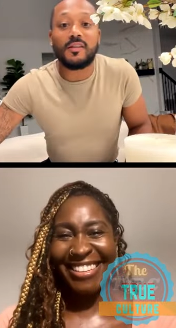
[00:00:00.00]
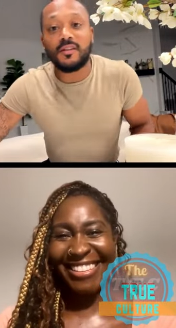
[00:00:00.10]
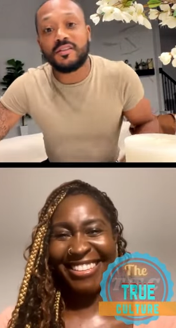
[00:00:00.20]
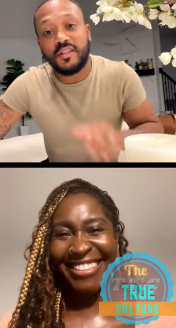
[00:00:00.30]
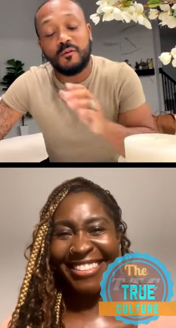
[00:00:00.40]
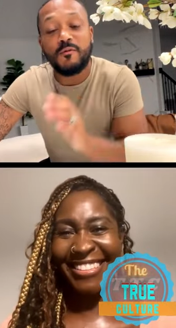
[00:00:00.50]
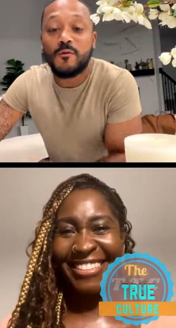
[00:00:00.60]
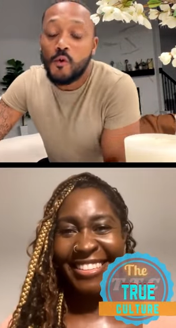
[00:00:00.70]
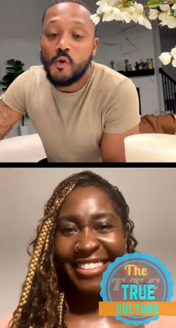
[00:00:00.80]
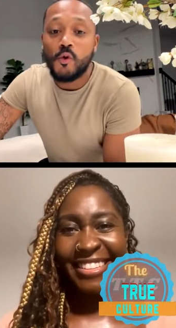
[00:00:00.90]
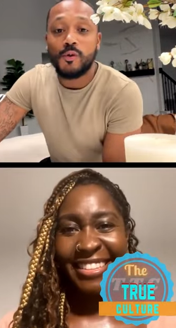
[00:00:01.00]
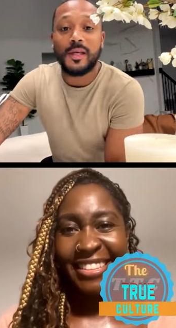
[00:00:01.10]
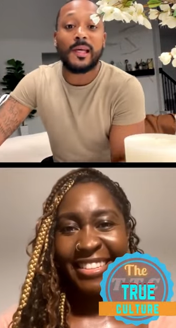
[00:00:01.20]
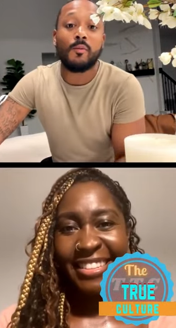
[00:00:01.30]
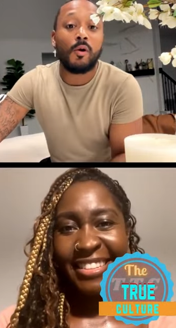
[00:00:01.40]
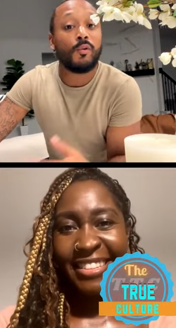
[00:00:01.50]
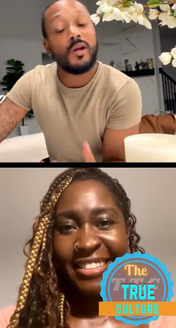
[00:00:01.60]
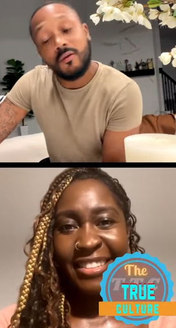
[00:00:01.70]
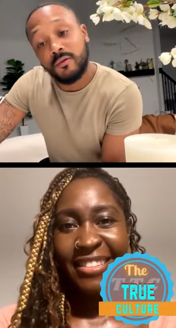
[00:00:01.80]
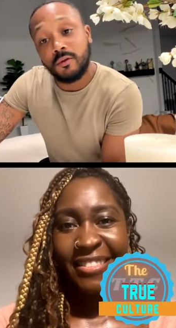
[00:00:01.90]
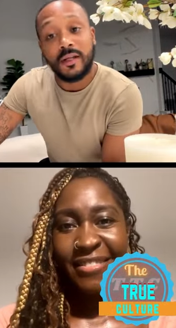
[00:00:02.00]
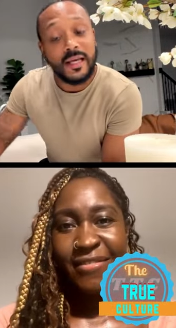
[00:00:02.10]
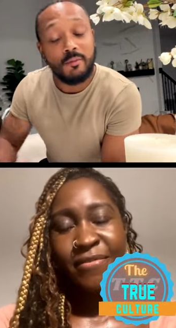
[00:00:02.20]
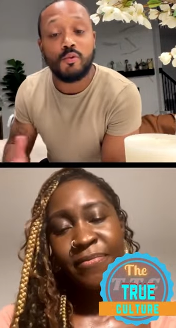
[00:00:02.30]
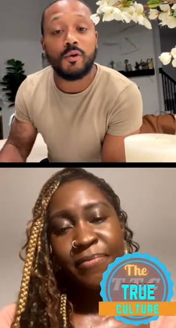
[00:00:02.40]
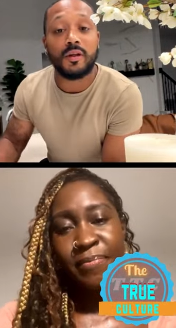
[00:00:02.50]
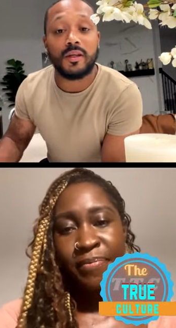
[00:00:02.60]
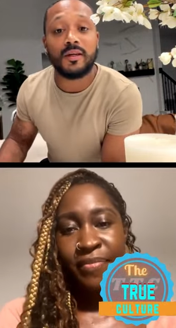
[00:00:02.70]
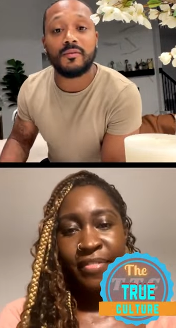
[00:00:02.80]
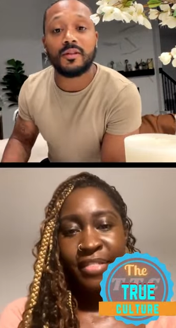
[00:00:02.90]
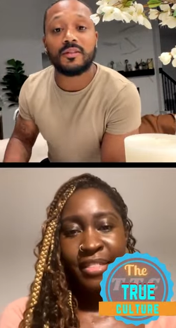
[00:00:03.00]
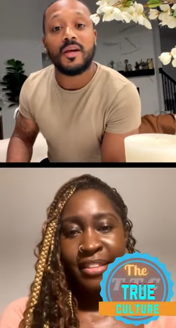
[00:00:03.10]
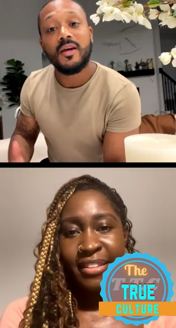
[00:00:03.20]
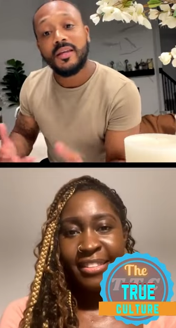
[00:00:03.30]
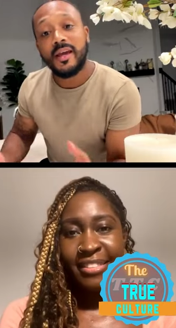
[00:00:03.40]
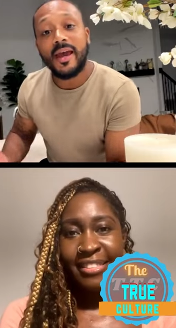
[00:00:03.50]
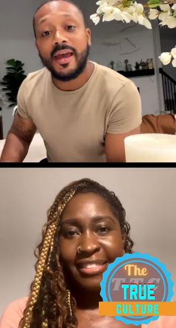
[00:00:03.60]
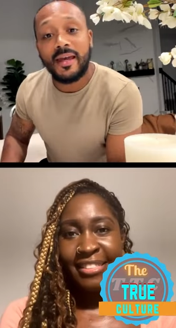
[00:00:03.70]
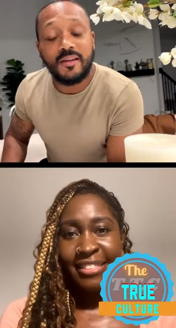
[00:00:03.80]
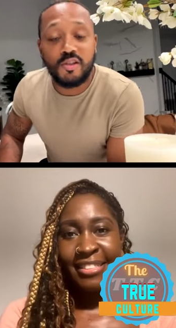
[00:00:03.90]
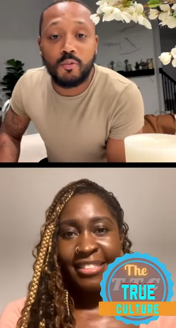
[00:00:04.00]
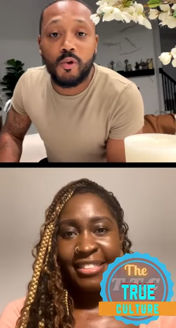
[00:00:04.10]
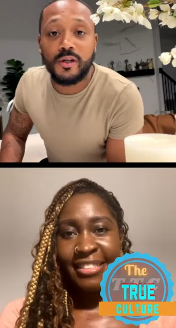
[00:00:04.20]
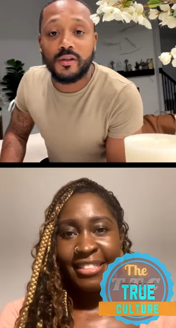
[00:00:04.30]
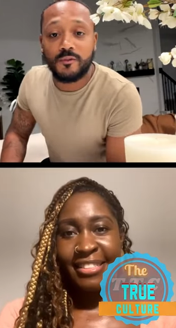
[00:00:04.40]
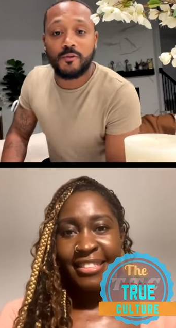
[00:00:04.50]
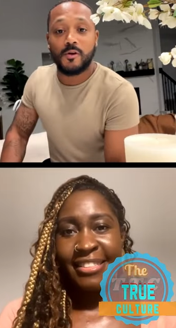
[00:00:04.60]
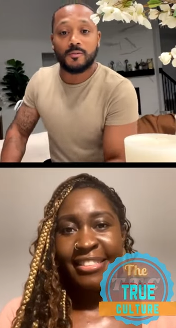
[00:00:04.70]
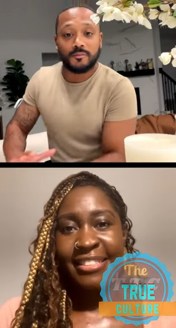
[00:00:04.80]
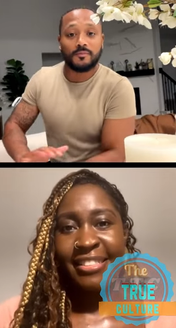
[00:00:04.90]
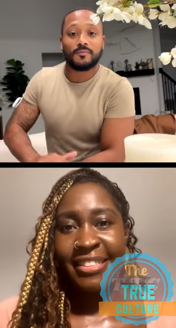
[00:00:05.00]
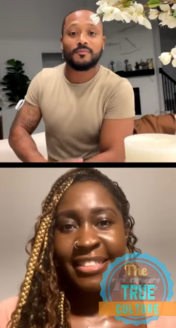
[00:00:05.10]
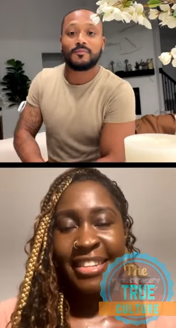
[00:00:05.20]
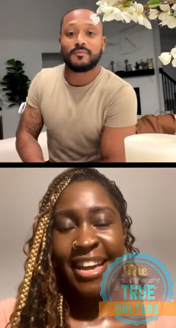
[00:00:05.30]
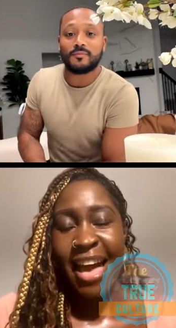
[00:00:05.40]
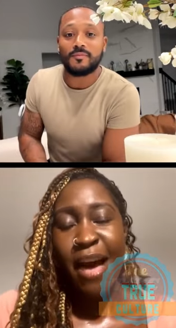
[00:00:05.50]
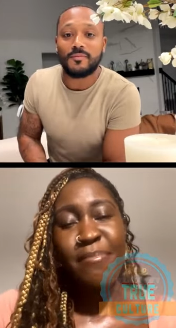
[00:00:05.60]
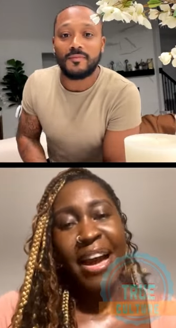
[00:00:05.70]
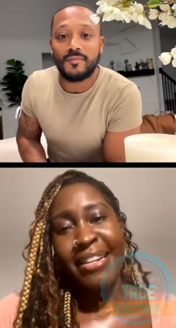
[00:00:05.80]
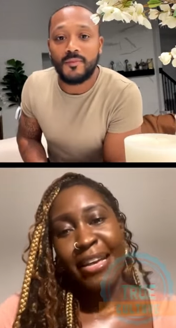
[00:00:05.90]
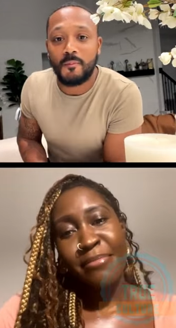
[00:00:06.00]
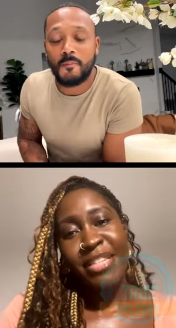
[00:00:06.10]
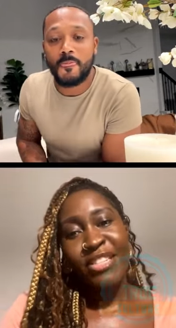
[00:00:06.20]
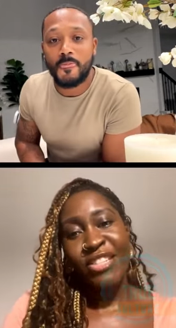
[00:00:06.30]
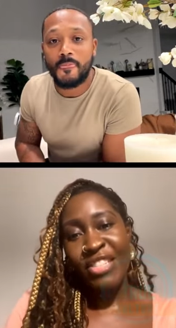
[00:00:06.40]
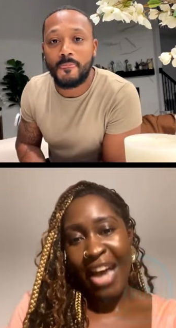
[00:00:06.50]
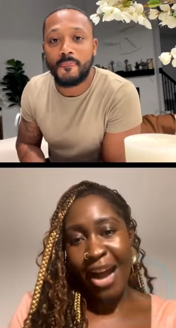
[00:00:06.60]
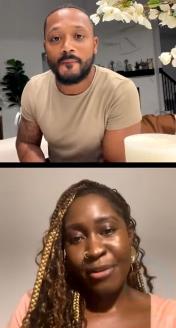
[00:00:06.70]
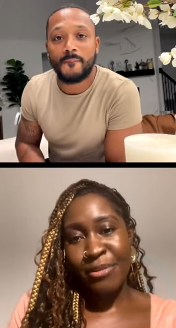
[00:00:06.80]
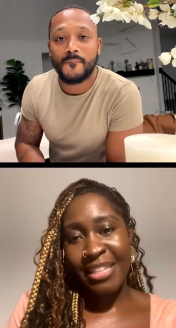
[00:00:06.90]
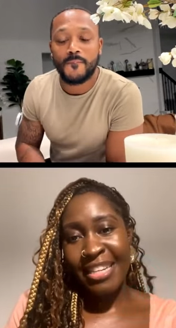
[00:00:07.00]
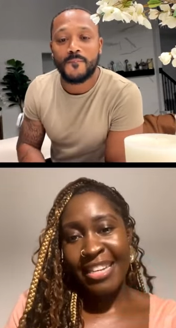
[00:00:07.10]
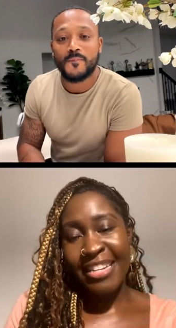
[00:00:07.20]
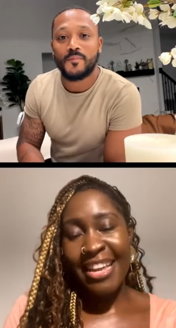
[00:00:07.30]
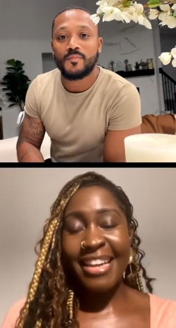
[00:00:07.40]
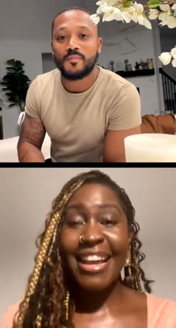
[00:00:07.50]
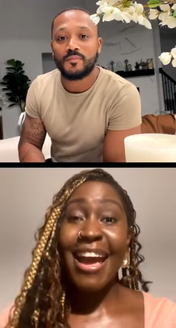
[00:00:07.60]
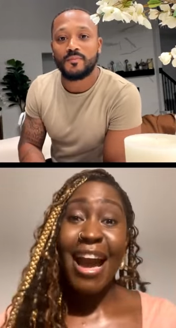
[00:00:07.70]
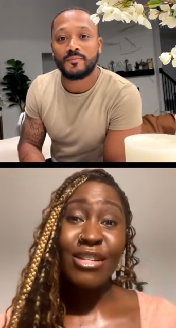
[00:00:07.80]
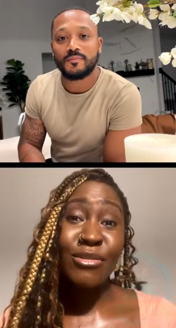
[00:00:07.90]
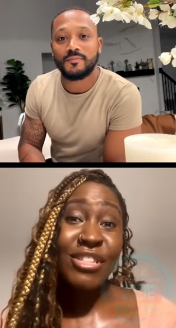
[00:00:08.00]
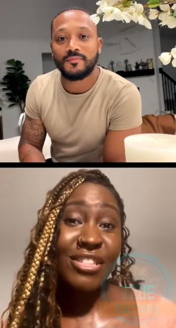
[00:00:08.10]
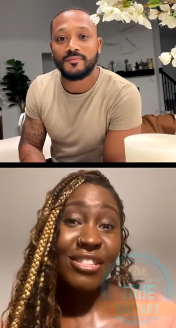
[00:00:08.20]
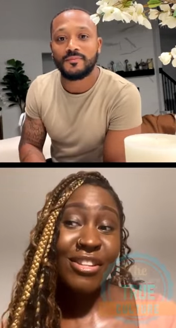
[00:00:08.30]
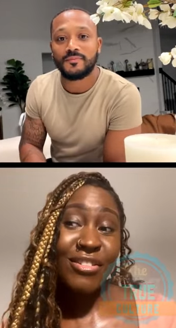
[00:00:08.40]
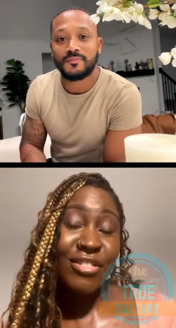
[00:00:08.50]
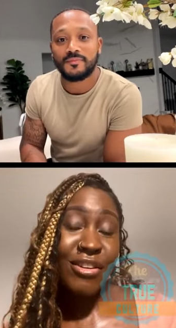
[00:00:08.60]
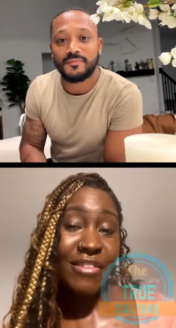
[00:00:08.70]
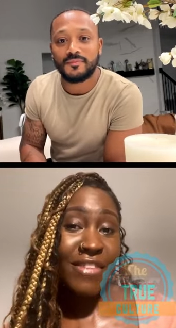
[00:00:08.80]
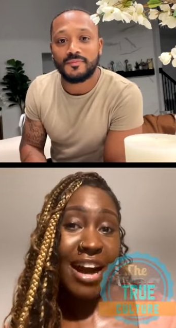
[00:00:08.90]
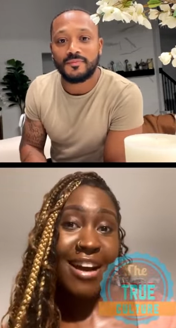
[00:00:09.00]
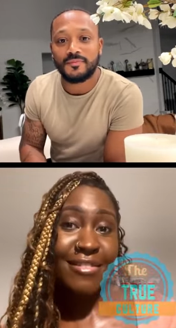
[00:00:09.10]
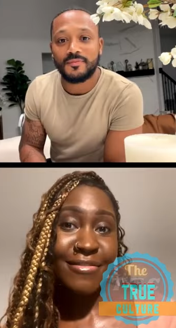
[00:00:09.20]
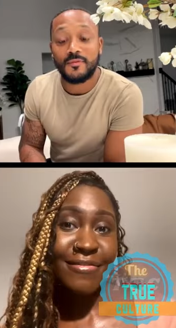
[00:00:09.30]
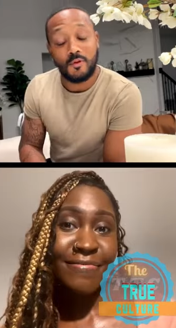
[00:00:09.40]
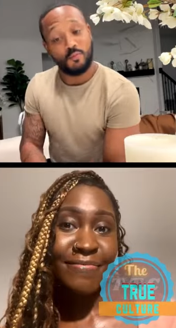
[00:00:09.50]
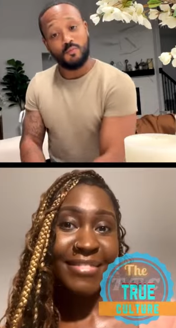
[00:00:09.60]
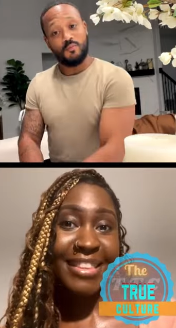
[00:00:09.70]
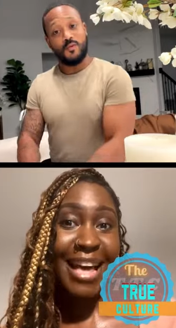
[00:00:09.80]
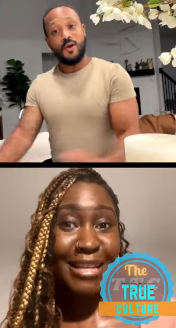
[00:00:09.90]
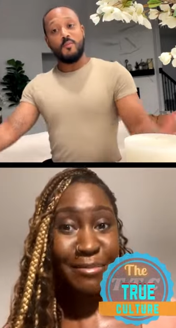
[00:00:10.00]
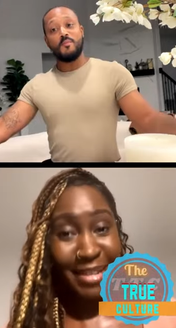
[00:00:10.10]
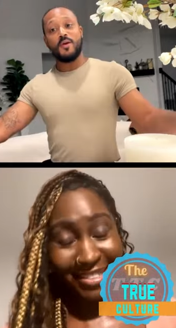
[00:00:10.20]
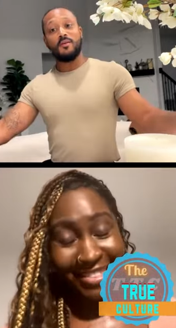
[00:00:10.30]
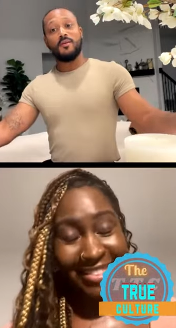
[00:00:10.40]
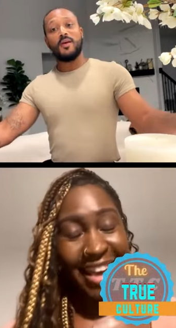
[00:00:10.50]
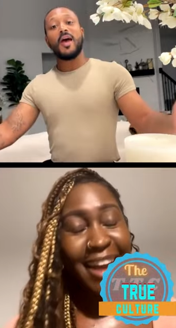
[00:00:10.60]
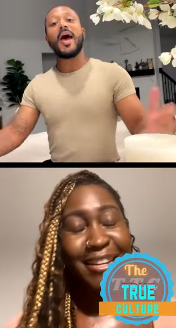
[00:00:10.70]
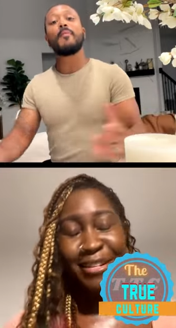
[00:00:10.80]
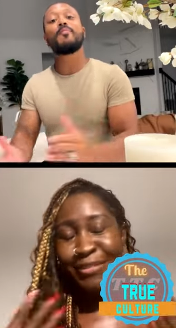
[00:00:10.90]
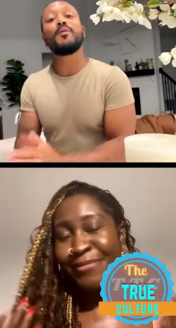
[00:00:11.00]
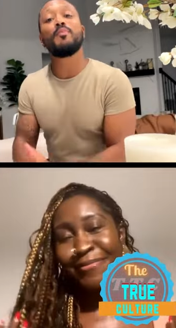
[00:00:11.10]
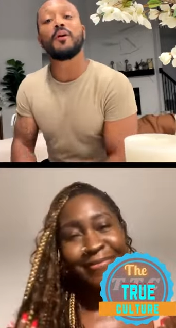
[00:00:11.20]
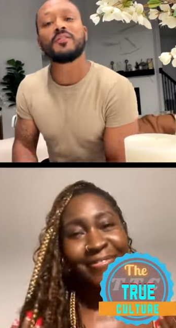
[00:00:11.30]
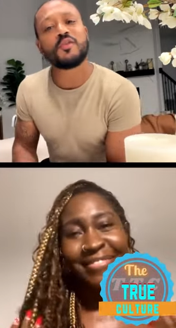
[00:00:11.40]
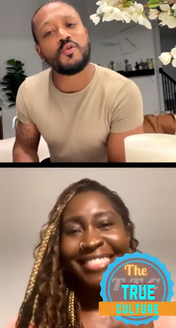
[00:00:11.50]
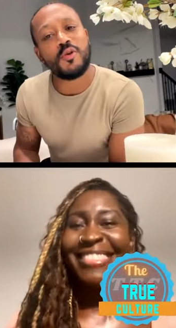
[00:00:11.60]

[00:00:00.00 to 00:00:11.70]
Speaker 1: us your full name or whatever name you want to give us, your age and where you're from. My
Speaker 2: name is Jacqueline, and I actually just turned 35 last month.
Speaker 1: I know. Happy birthday! so you a